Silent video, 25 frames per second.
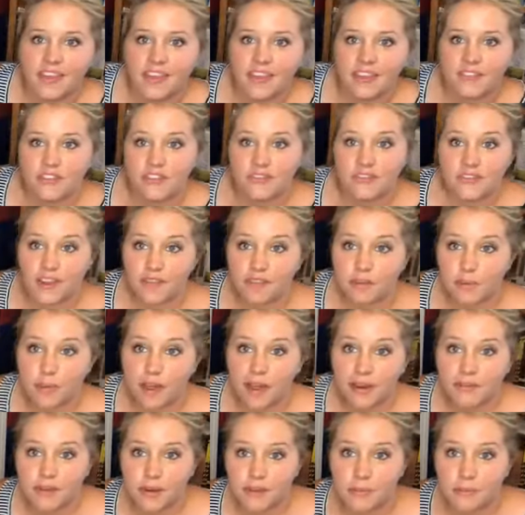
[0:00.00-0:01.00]
If you've never
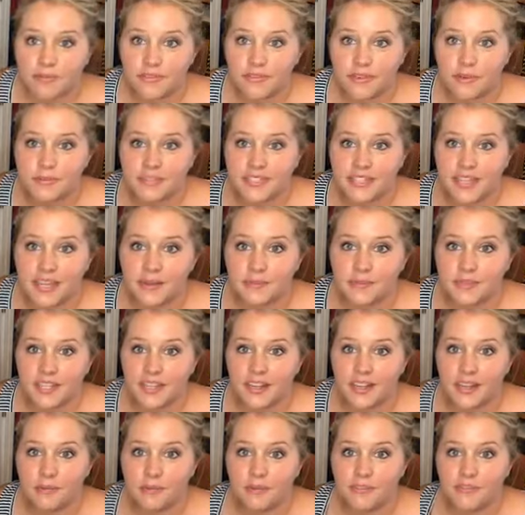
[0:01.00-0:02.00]
bought ribbon from Sam's
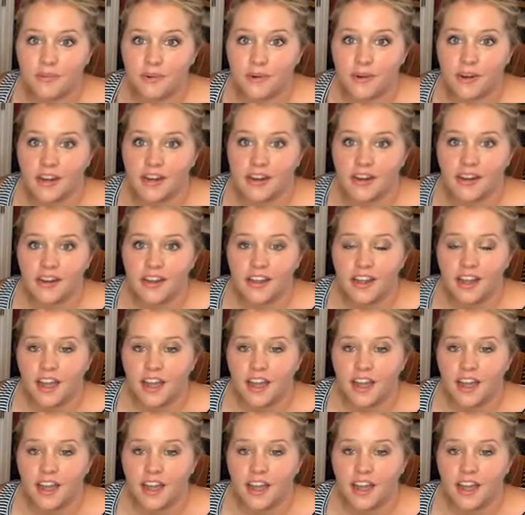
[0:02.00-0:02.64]
Club before,